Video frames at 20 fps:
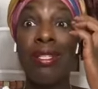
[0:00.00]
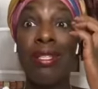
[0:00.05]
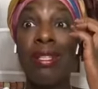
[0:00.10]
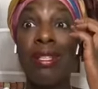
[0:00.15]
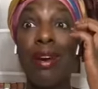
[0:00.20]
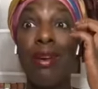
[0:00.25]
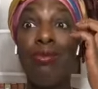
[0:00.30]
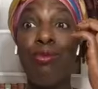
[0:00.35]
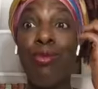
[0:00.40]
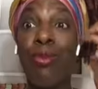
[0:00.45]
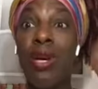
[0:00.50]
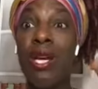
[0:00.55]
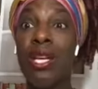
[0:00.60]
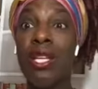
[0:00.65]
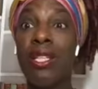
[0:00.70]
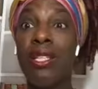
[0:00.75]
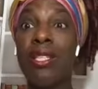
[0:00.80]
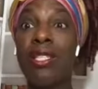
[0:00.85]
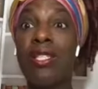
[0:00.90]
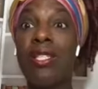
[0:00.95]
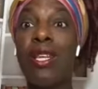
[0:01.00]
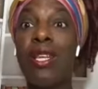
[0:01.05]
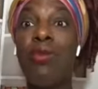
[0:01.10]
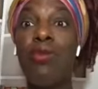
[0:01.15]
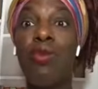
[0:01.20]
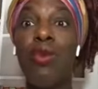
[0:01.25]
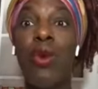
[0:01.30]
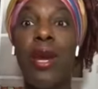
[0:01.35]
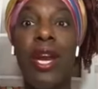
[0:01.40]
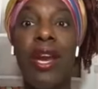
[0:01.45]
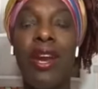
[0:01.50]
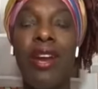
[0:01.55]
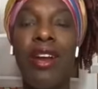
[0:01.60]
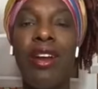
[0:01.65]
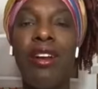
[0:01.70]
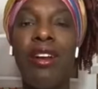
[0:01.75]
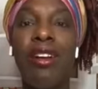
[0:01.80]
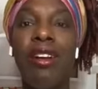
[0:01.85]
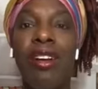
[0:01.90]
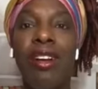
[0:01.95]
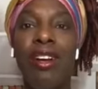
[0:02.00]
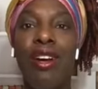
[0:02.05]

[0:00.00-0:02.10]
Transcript: someone somewhere